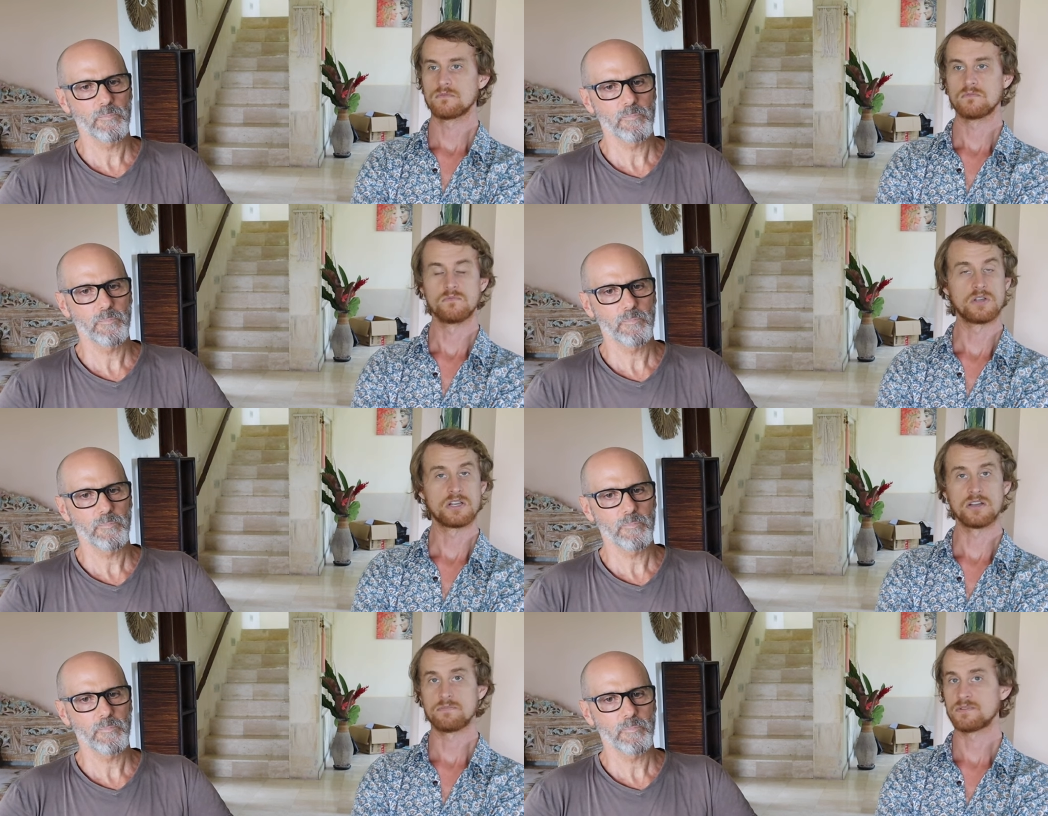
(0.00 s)

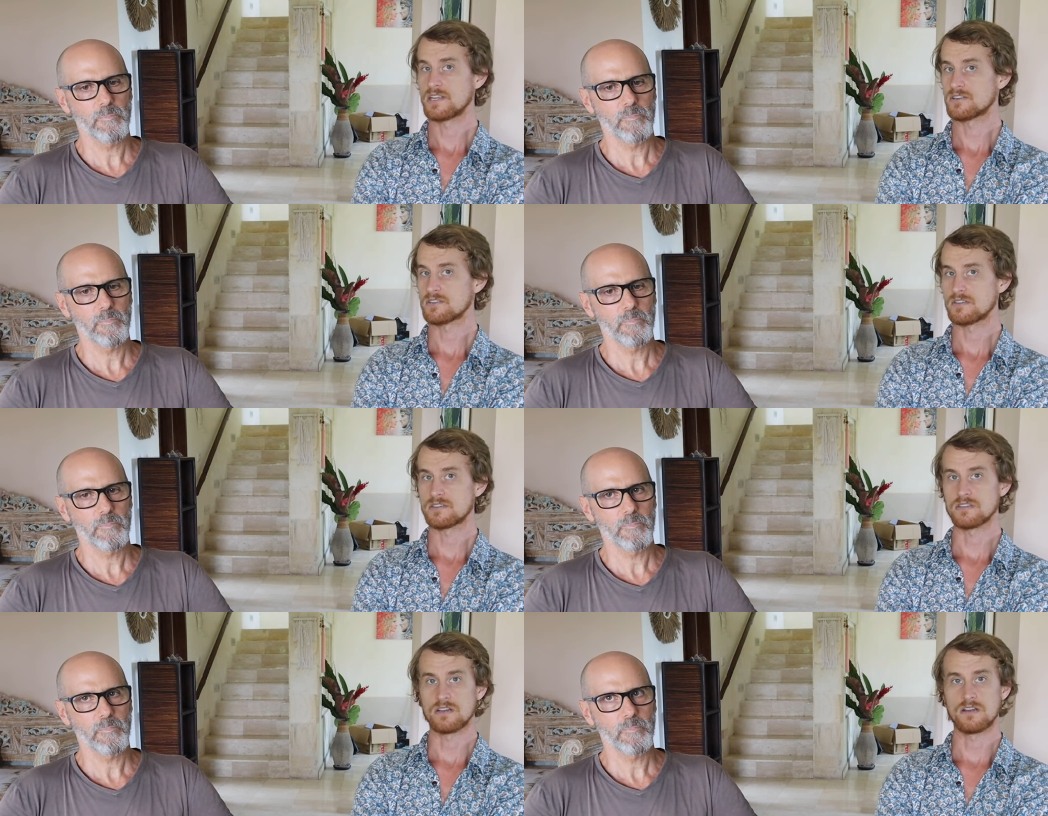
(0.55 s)
Speaker 1: we could
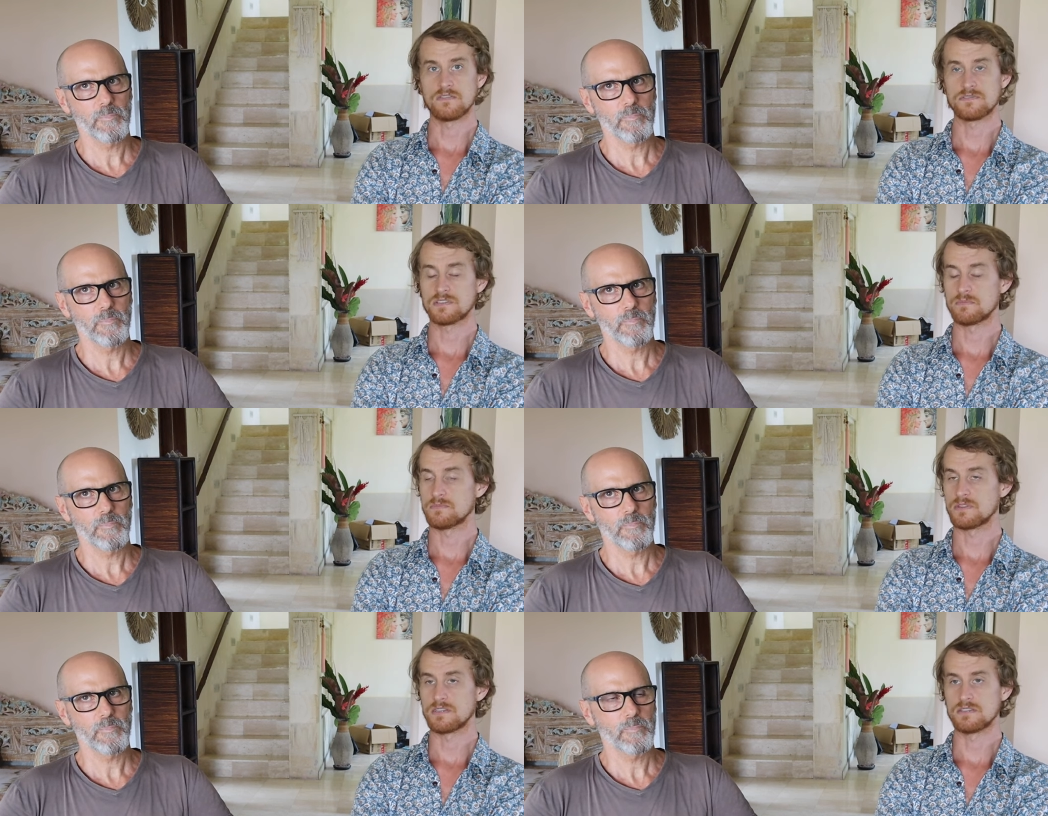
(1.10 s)
potentially solve
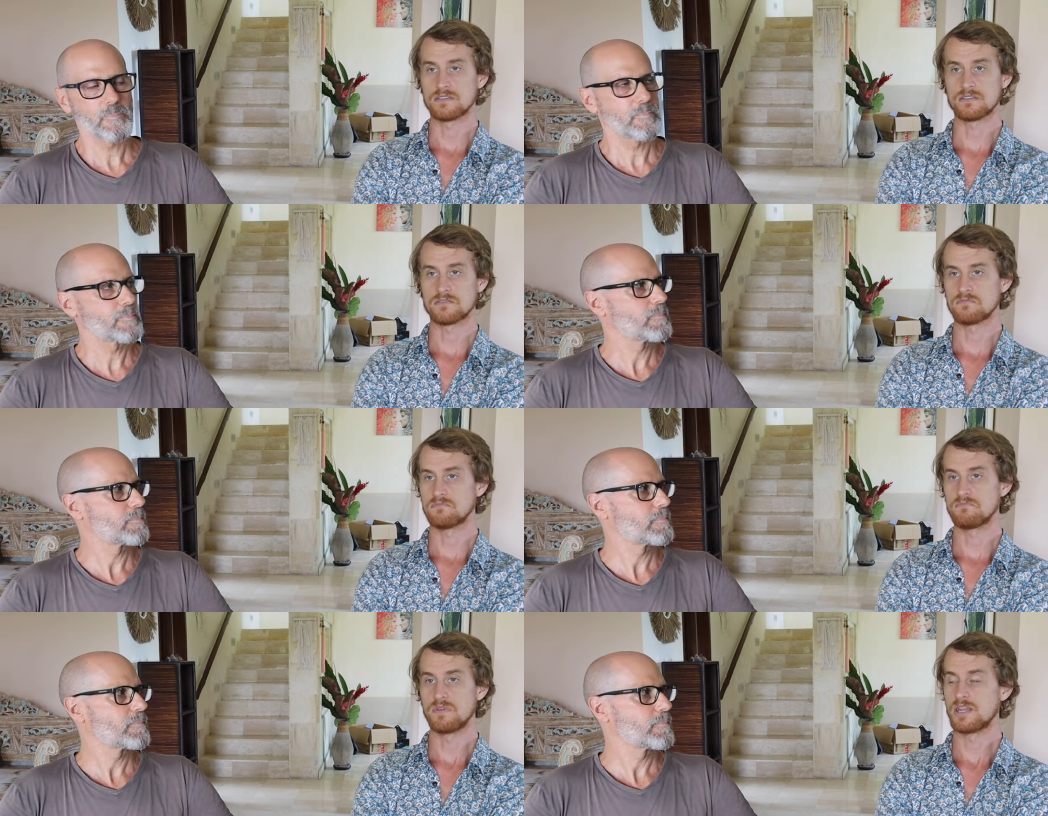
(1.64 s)
some of these
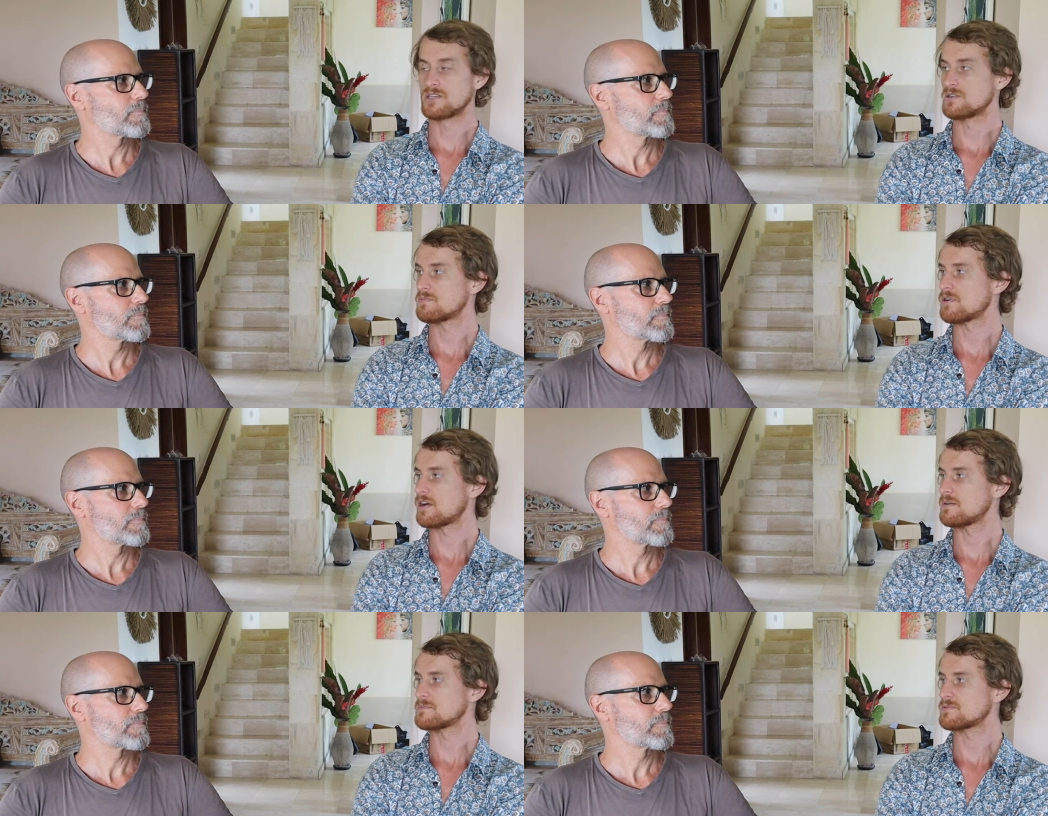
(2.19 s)
major
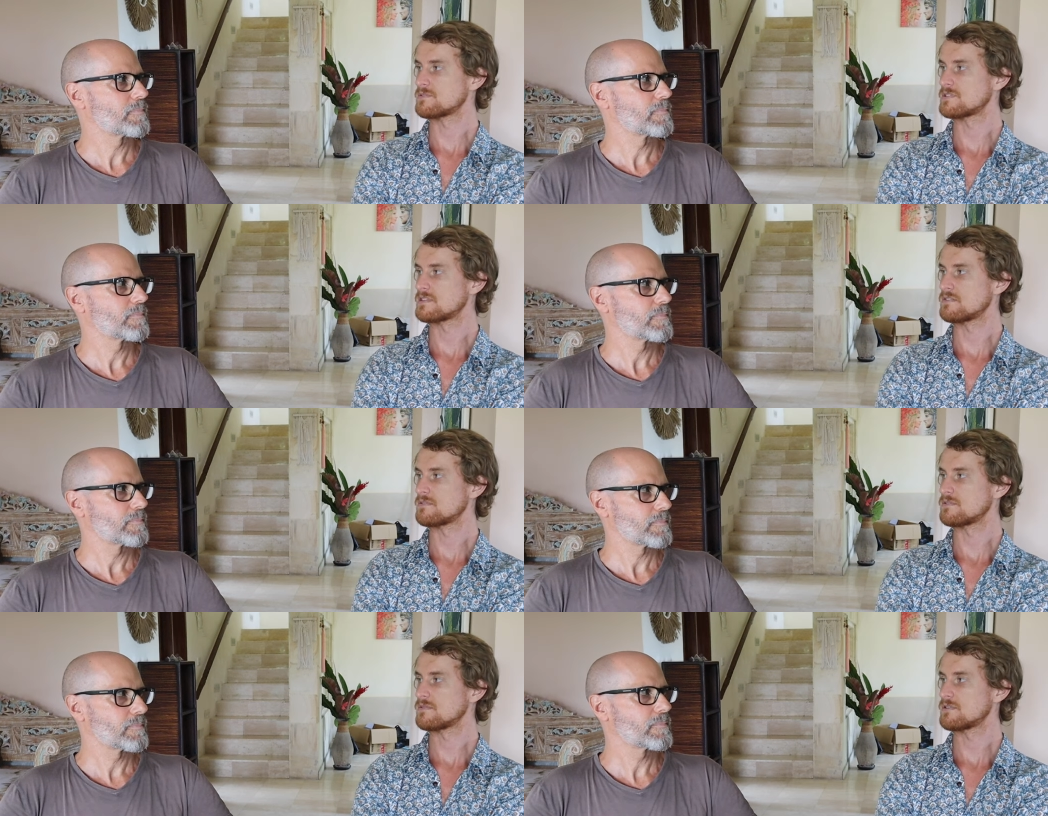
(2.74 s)
problems we see
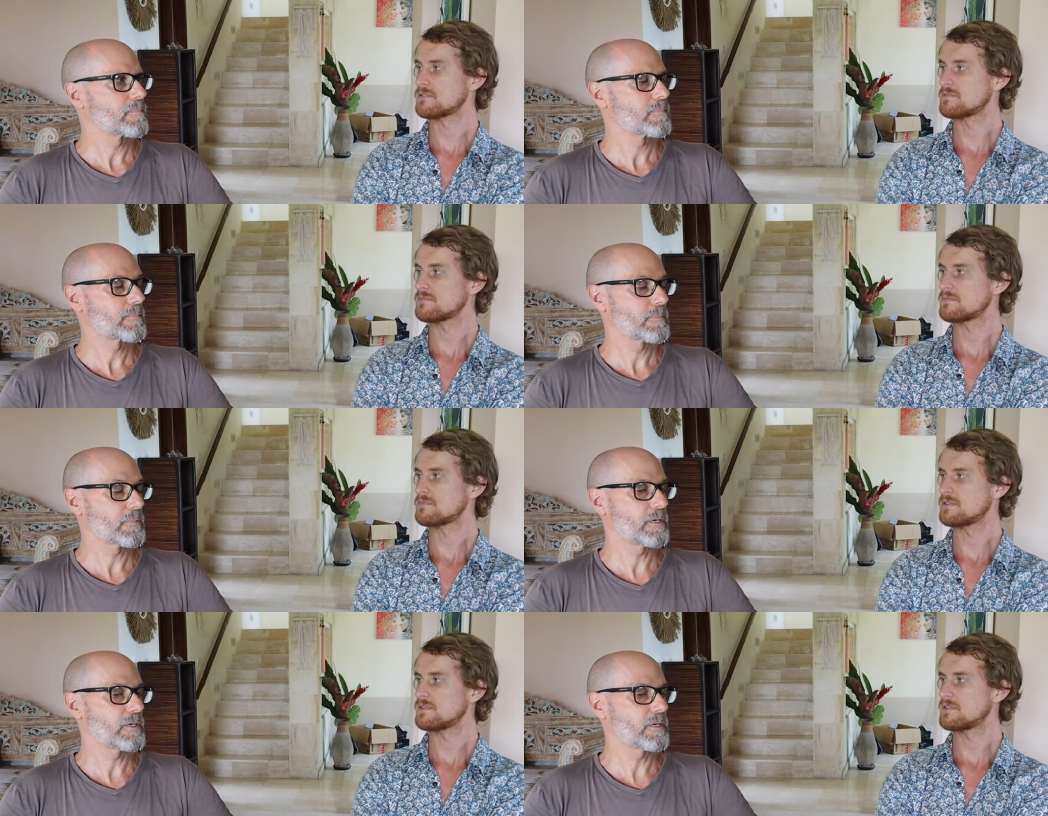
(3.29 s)
in the world.